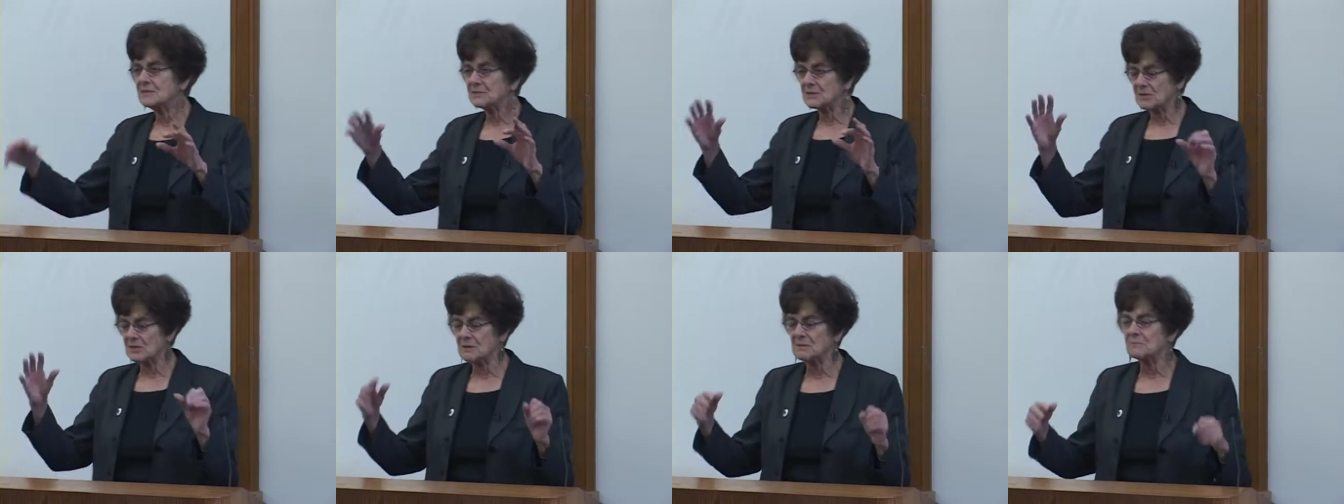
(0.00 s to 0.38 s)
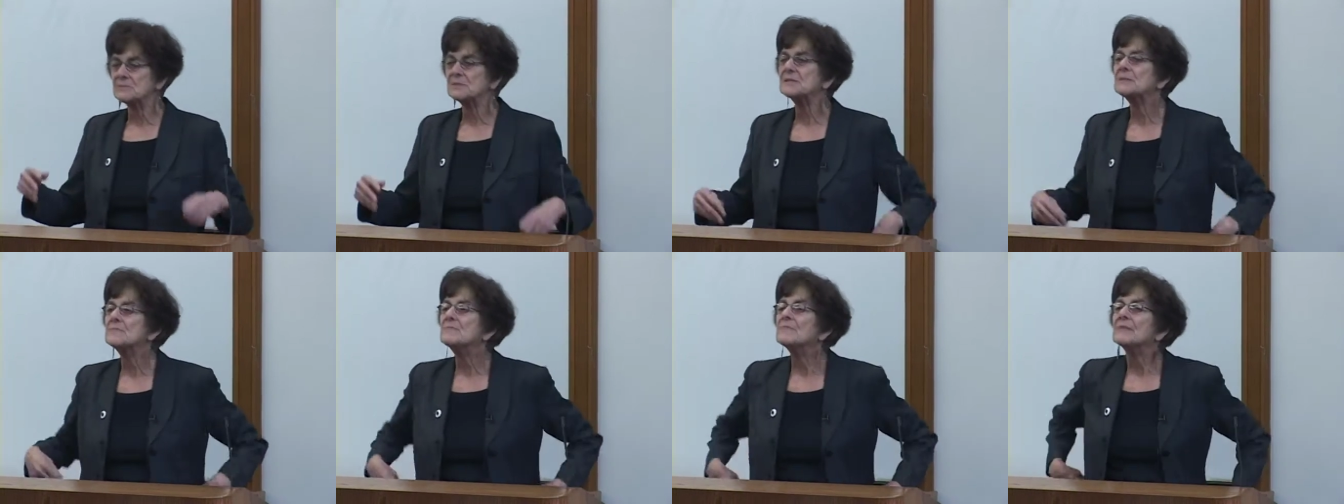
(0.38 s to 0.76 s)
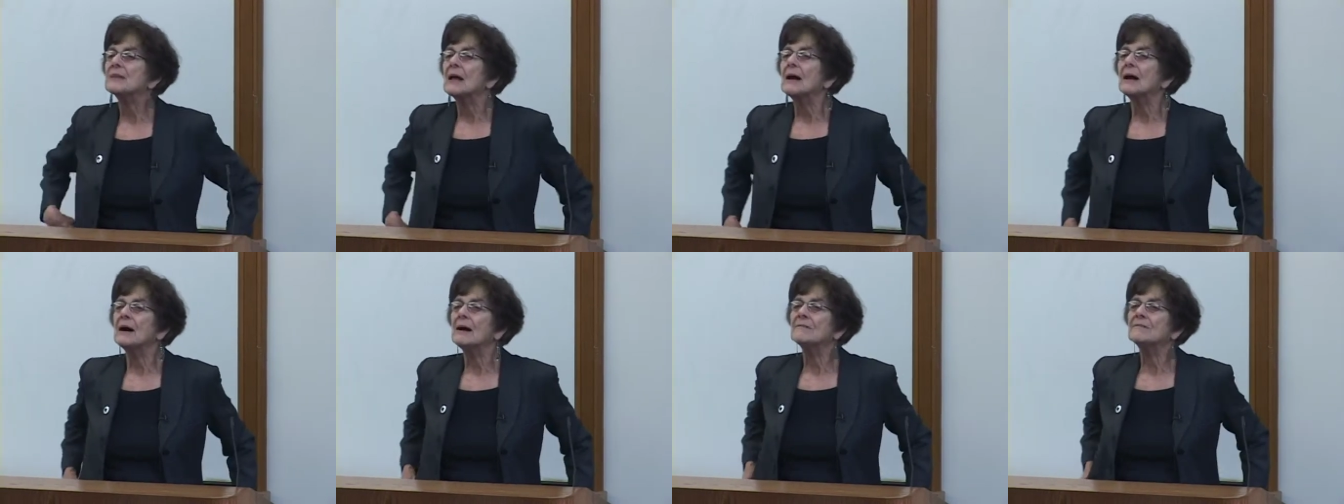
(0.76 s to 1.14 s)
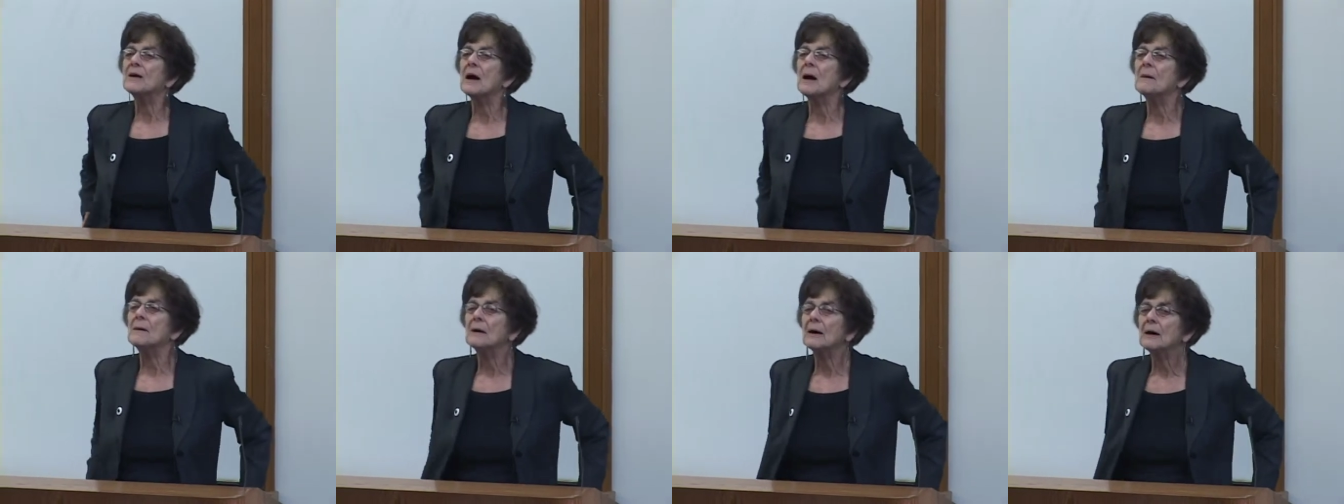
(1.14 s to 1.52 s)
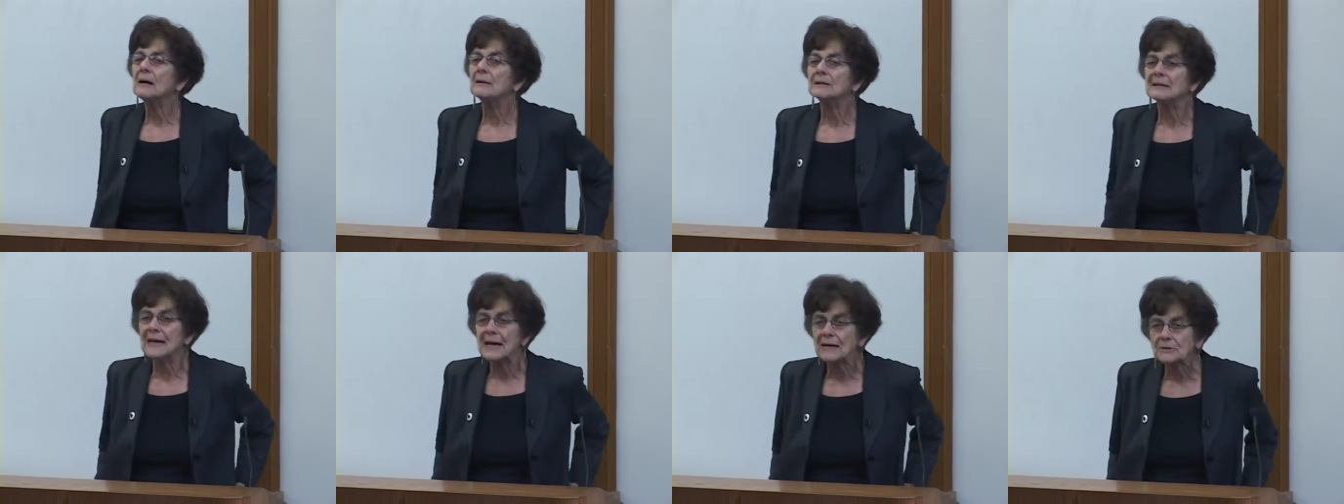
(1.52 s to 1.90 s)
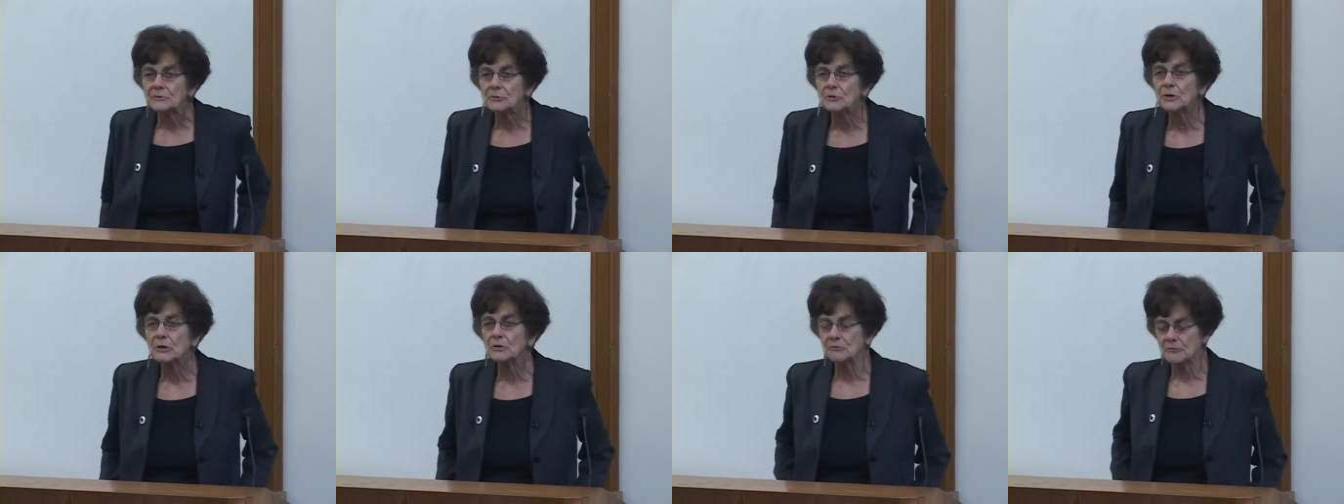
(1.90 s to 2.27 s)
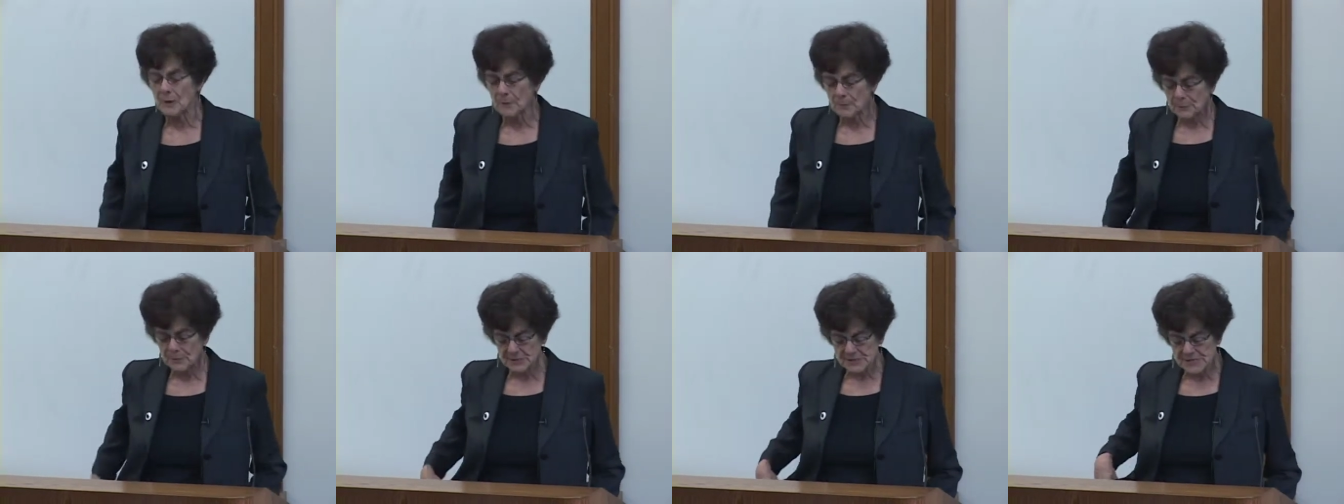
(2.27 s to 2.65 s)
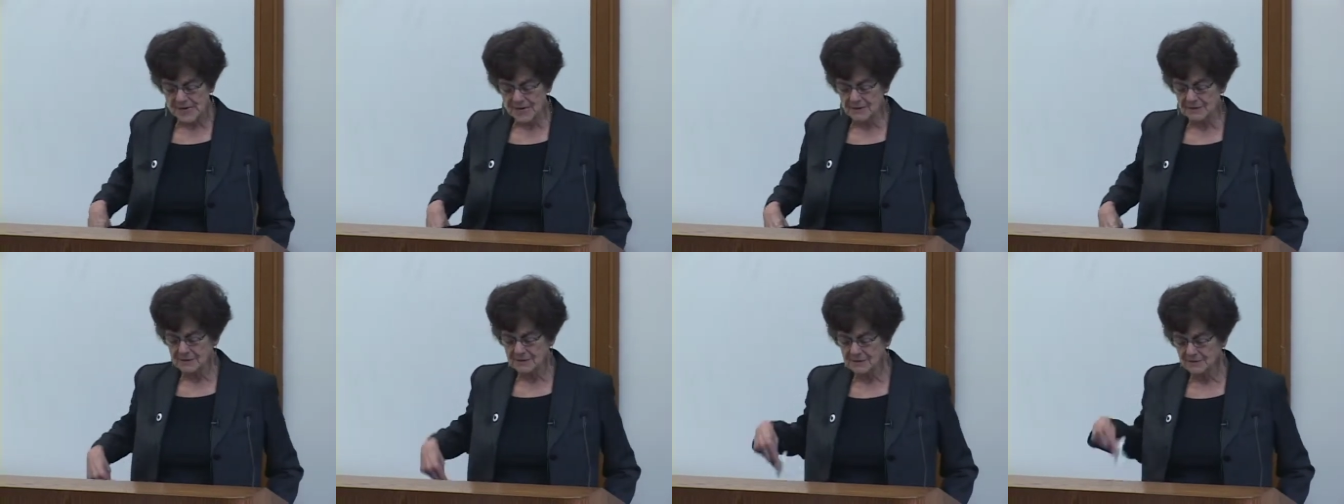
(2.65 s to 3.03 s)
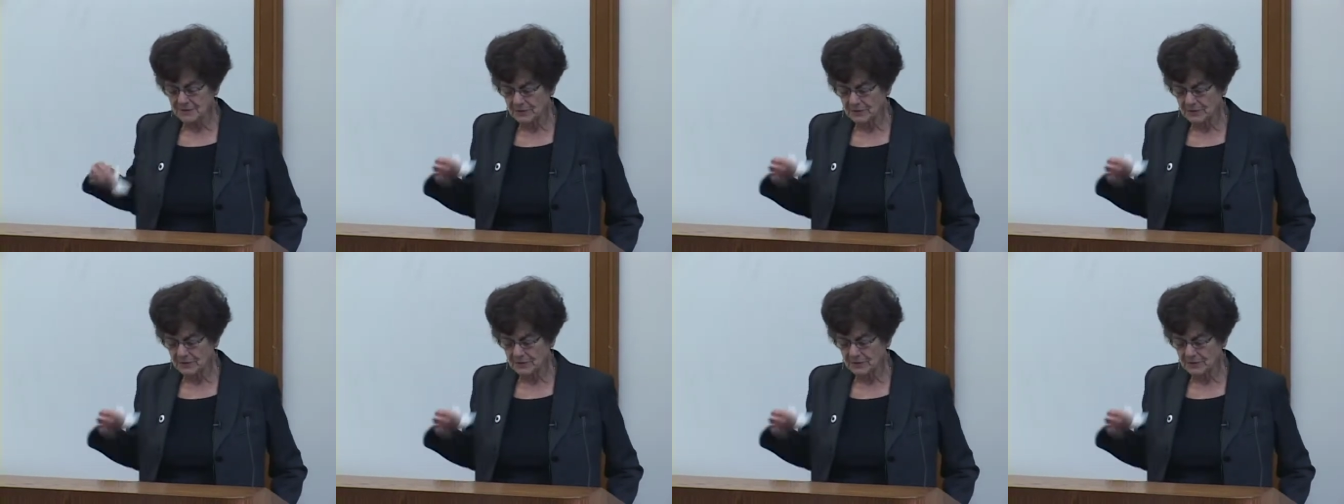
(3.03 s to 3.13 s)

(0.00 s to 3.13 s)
terms of uh, electoral representative